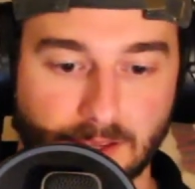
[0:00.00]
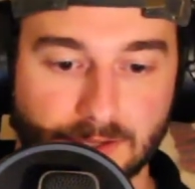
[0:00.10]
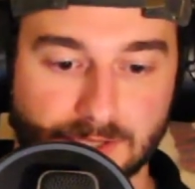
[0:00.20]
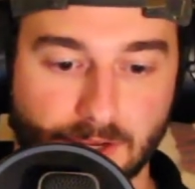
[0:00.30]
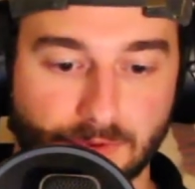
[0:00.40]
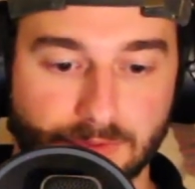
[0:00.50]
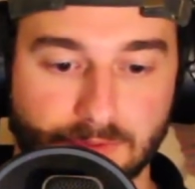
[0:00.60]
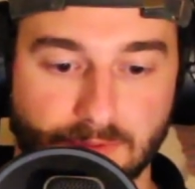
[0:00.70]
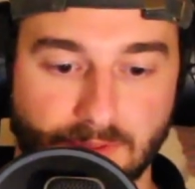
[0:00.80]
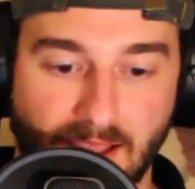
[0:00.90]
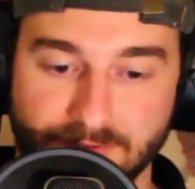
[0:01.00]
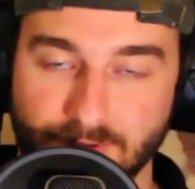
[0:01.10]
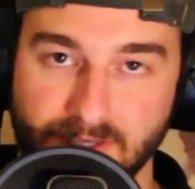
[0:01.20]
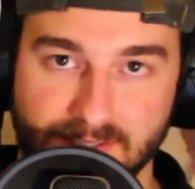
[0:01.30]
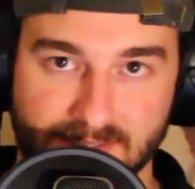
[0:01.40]
So after
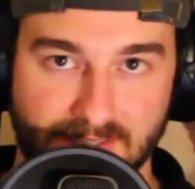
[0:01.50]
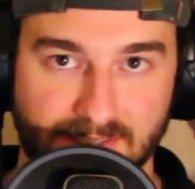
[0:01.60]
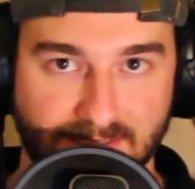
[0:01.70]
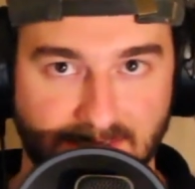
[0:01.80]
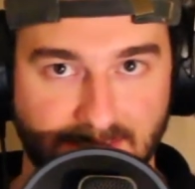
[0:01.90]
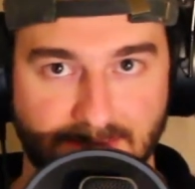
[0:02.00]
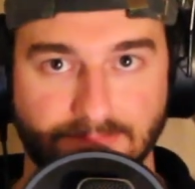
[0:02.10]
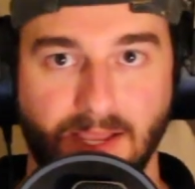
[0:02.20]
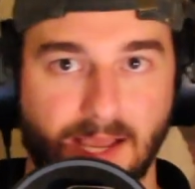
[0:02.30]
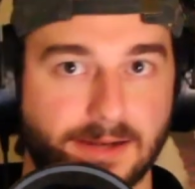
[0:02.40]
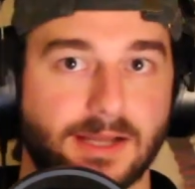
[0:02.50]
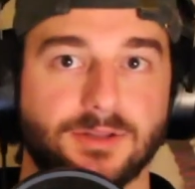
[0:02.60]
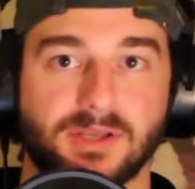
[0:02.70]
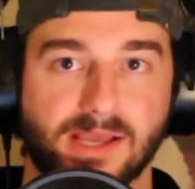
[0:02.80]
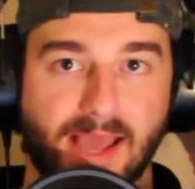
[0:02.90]
looking at the statistics and kind of
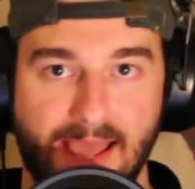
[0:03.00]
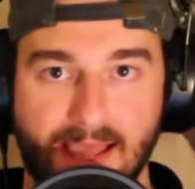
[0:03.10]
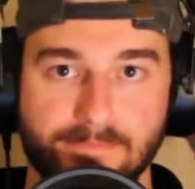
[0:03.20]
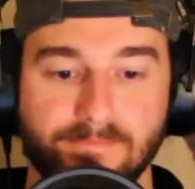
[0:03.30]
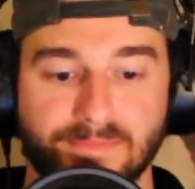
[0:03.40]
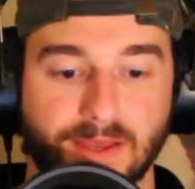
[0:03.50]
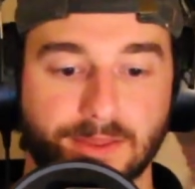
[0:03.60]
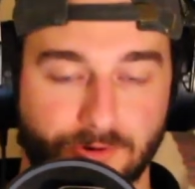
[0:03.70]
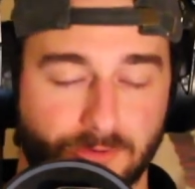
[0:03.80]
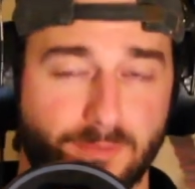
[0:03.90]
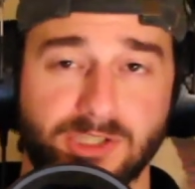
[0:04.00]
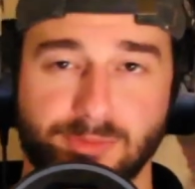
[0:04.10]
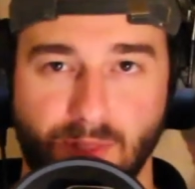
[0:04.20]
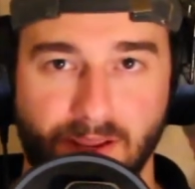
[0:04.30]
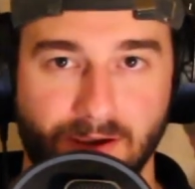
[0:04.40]
looking ahead, there were a bunch
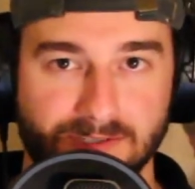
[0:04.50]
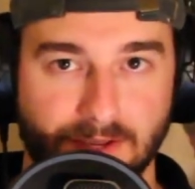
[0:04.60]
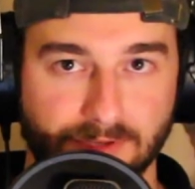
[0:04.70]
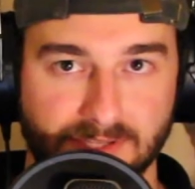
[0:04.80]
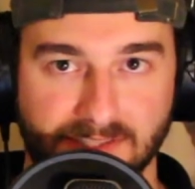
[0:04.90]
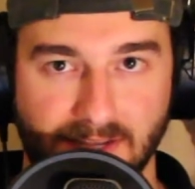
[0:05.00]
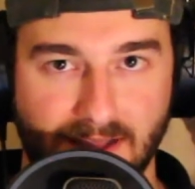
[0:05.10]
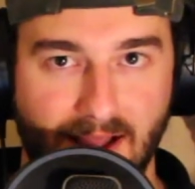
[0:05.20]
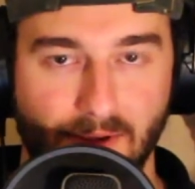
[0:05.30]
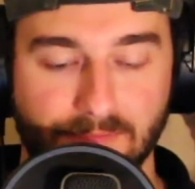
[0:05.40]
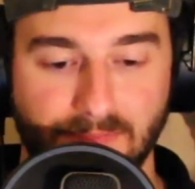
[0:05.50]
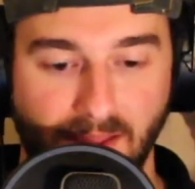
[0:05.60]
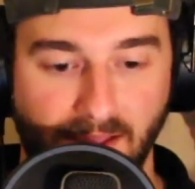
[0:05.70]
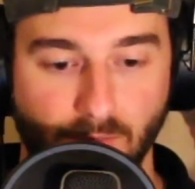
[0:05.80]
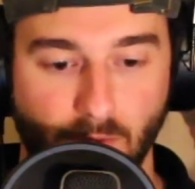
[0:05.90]
of players that really stood out,
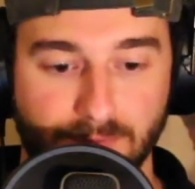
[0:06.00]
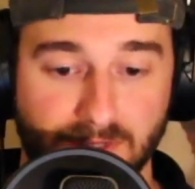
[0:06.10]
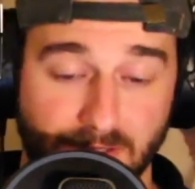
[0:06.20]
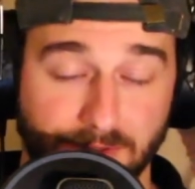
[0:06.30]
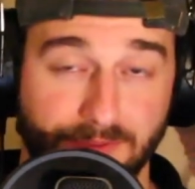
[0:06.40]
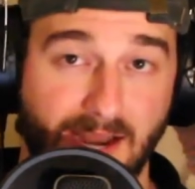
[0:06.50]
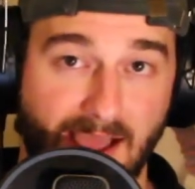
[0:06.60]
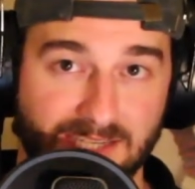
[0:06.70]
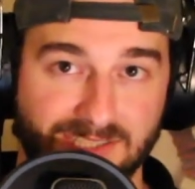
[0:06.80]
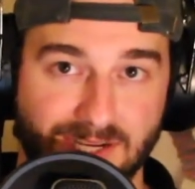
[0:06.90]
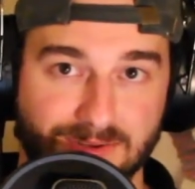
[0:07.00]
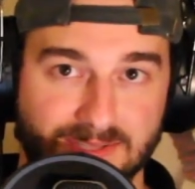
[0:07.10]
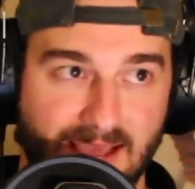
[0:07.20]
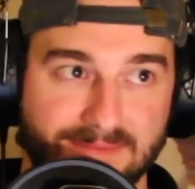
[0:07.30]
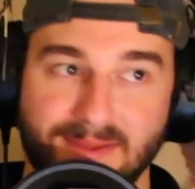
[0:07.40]
and one in particular that I chose
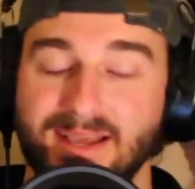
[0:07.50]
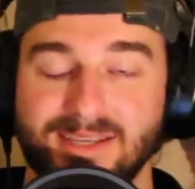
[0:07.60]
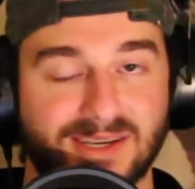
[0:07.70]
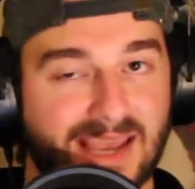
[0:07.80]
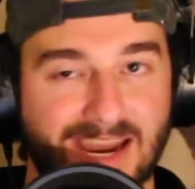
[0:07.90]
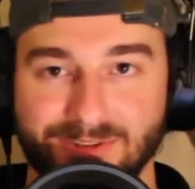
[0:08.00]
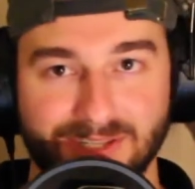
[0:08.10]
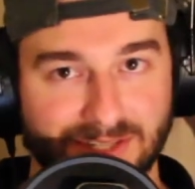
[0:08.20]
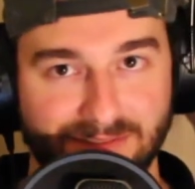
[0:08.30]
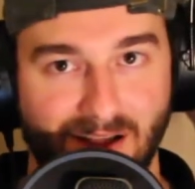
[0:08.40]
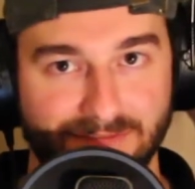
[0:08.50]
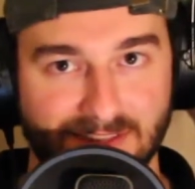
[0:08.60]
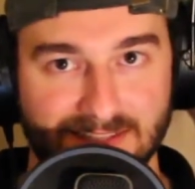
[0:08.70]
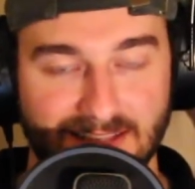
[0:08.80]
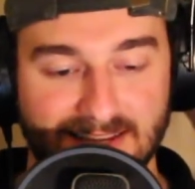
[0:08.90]
that you can't really leave off
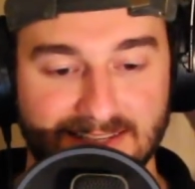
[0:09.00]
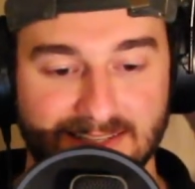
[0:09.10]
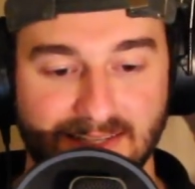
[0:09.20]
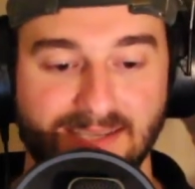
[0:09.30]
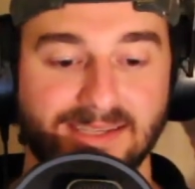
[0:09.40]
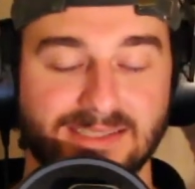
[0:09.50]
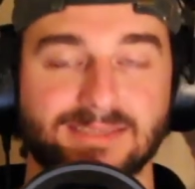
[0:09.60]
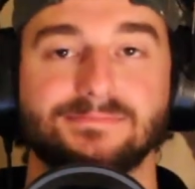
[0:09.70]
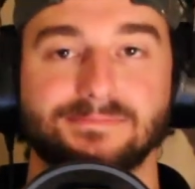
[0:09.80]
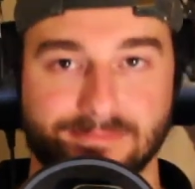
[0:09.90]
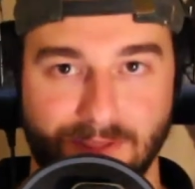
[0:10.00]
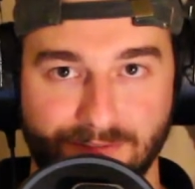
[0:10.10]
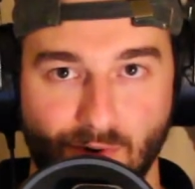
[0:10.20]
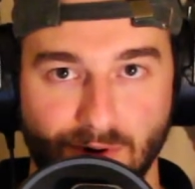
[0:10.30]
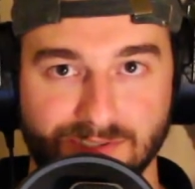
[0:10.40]
this list is, of
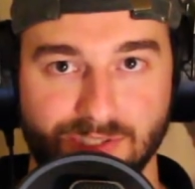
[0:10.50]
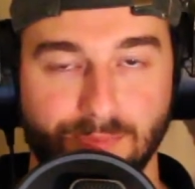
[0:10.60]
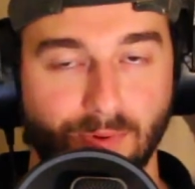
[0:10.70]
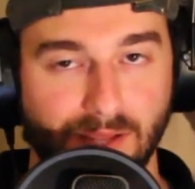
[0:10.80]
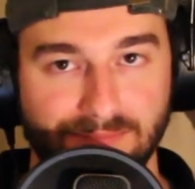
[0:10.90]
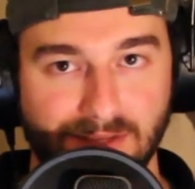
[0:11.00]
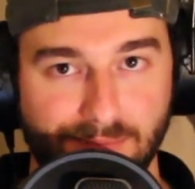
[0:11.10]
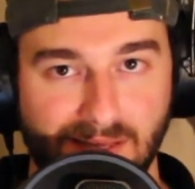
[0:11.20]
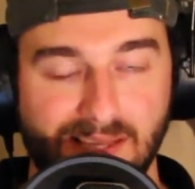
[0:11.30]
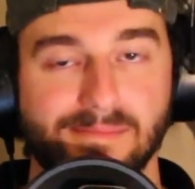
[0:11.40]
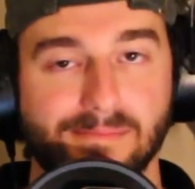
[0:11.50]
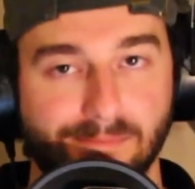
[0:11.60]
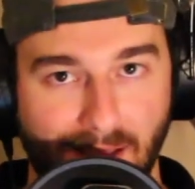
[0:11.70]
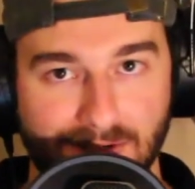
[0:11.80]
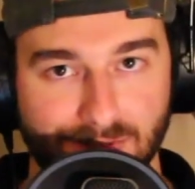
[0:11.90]
course, Super Bowl MVP,
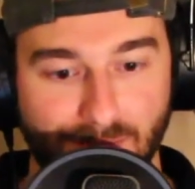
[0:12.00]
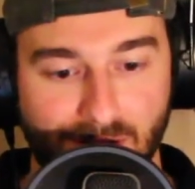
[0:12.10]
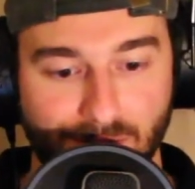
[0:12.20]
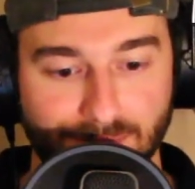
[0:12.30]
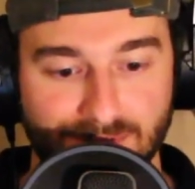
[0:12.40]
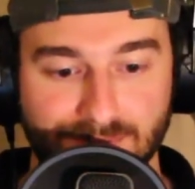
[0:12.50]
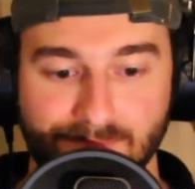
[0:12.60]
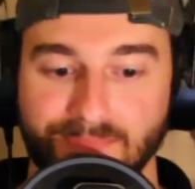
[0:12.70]
Patrick Mahomes.